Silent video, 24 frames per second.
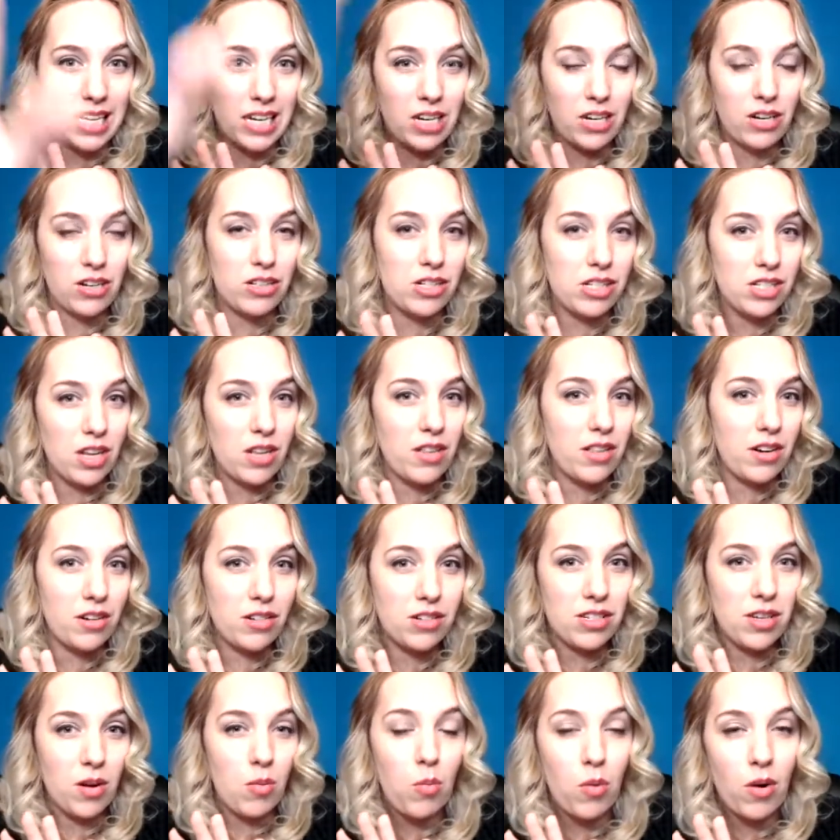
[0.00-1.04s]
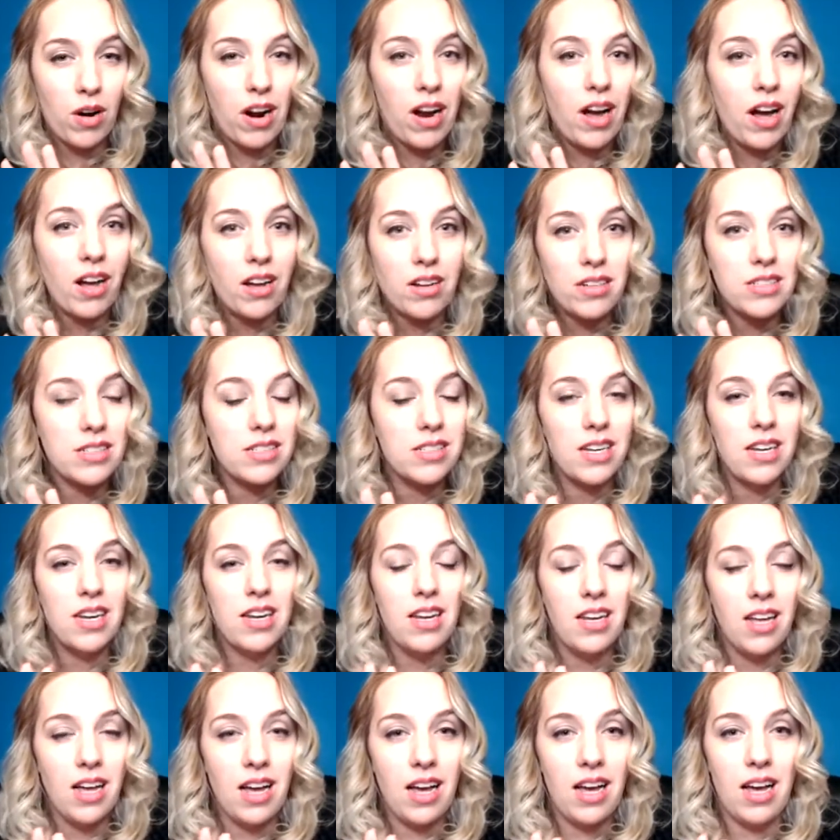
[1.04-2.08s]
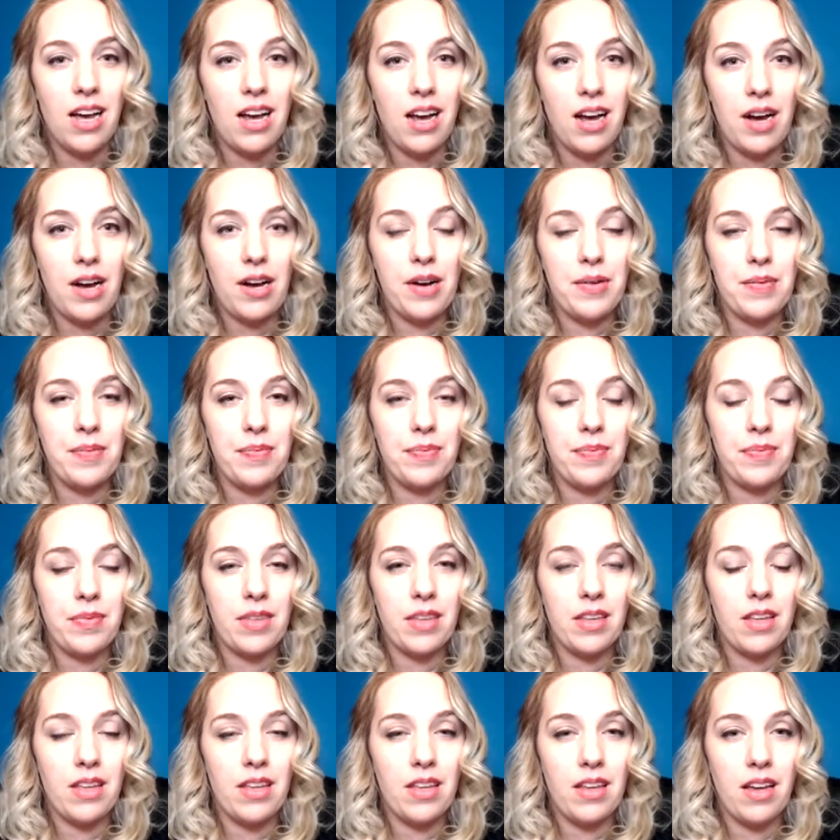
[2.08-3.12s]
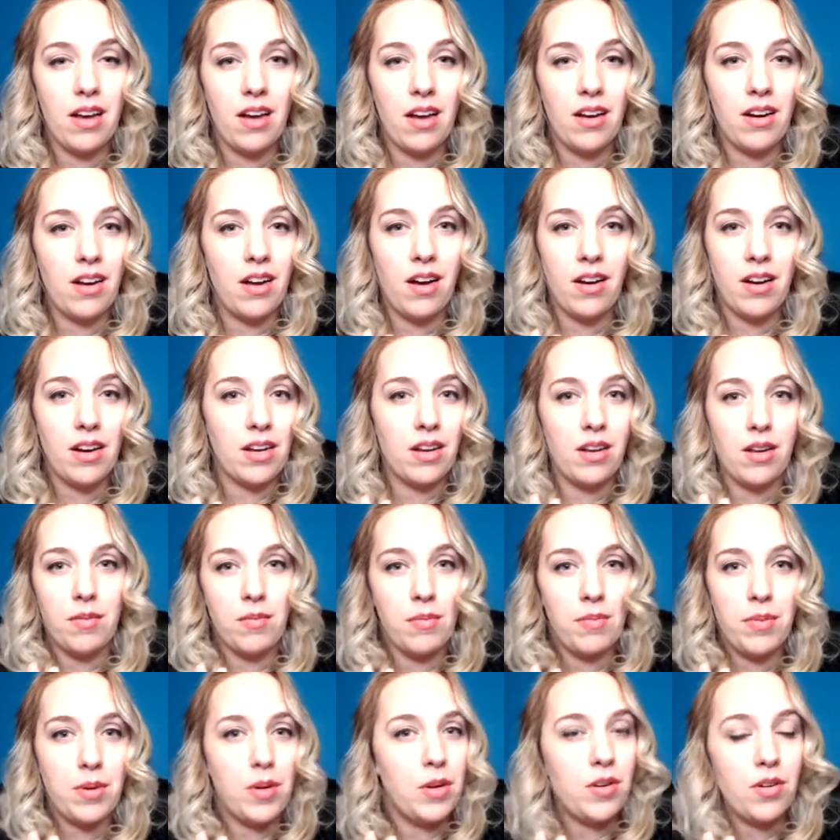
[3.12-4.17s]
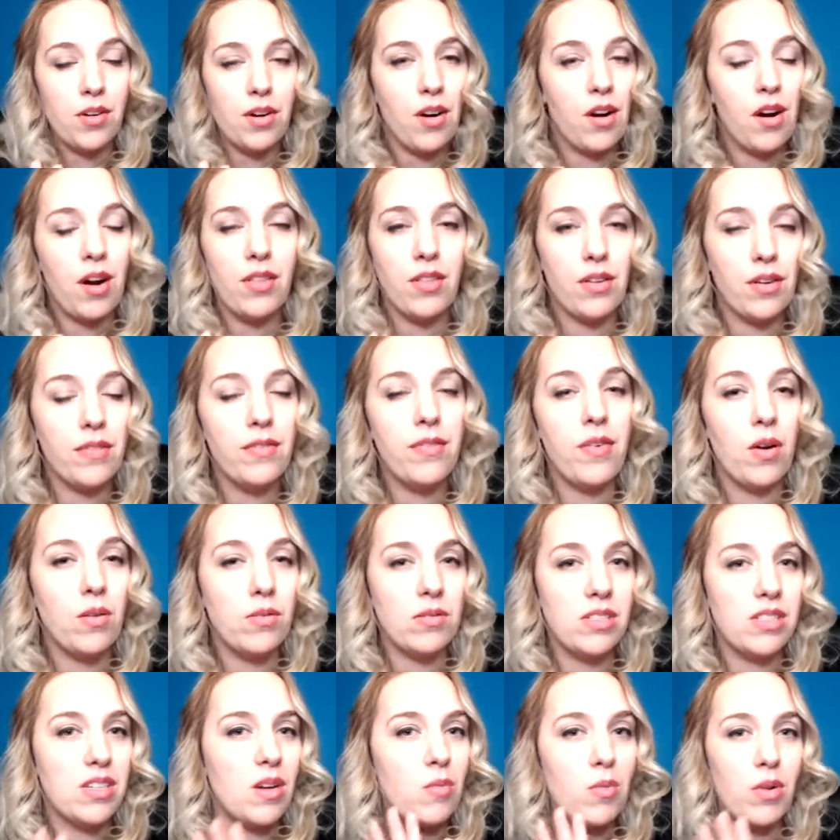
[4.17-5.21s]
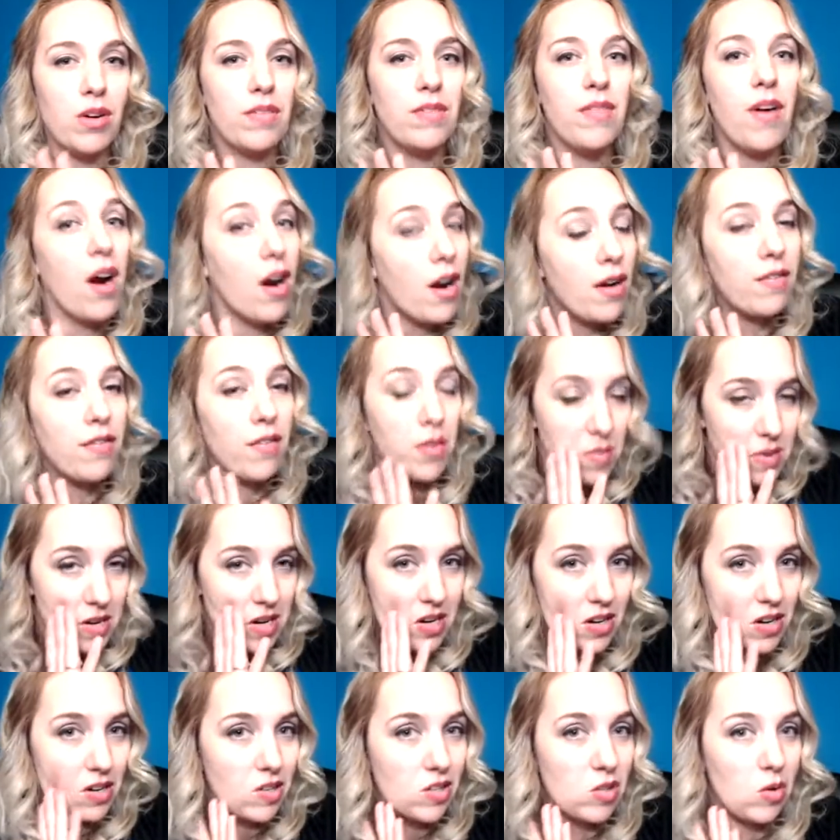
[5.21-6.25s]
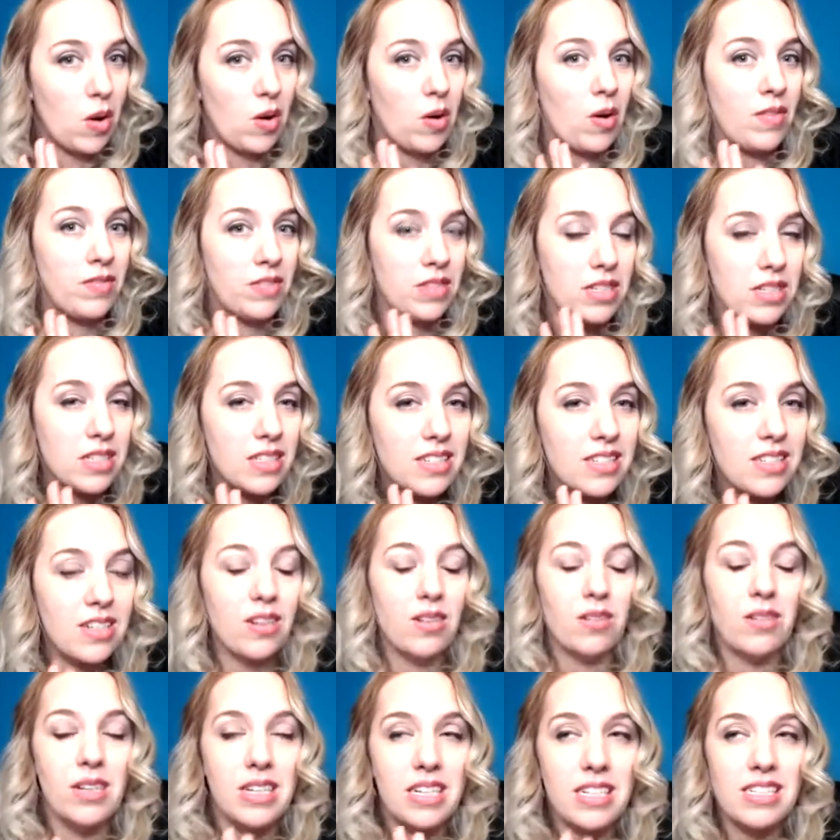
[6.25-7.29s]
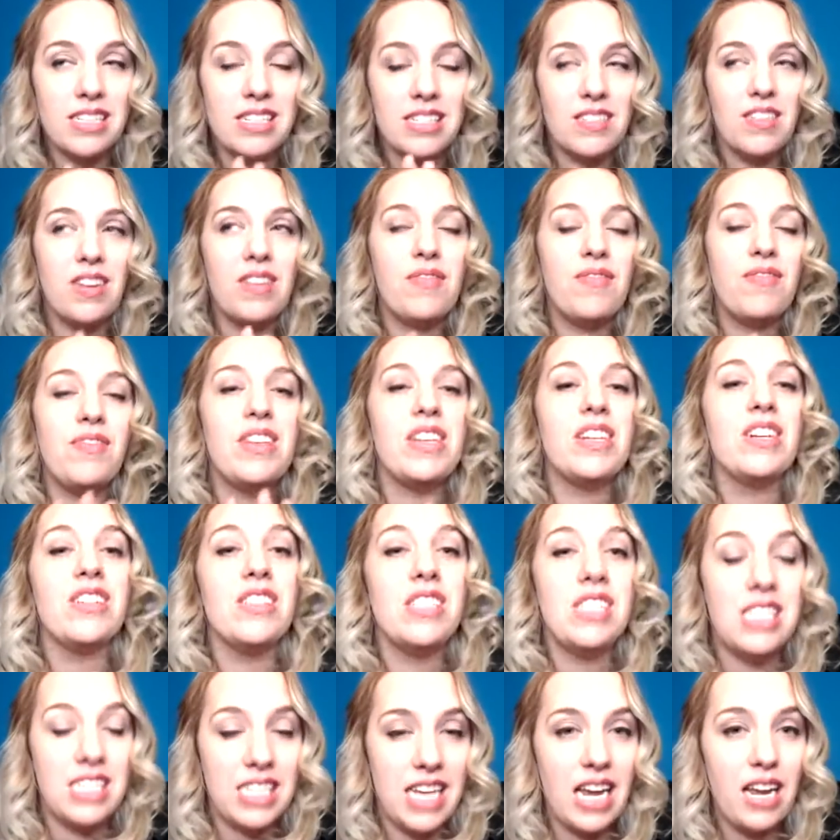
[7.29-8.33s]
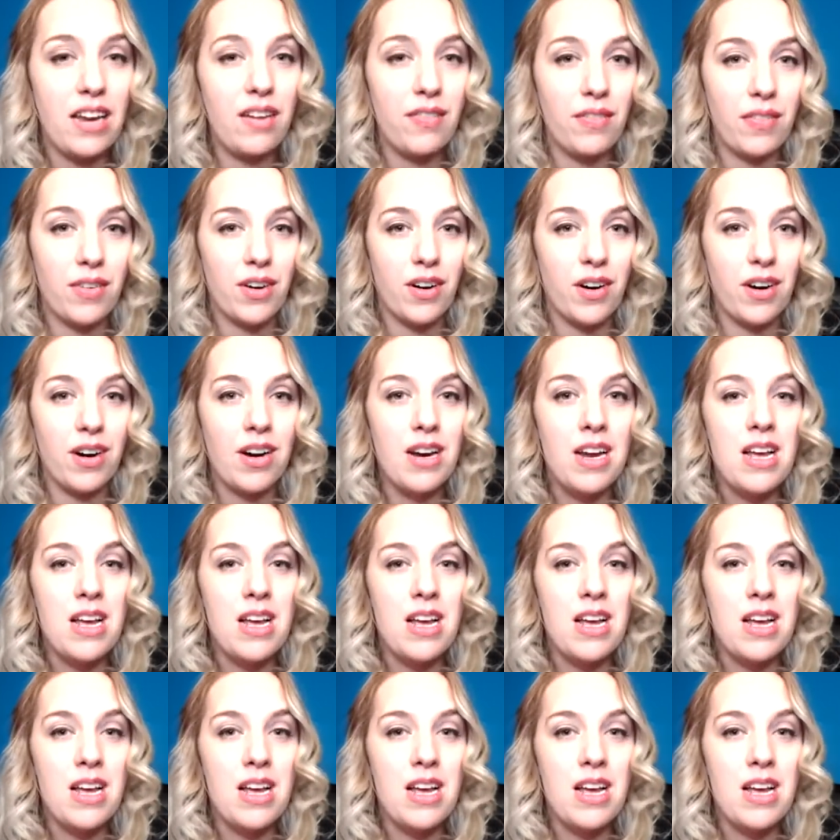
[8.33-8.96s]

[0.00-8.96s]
they're somewhere else on a computer or on their phone somewhere far from here, so I don't have to, it feels safer.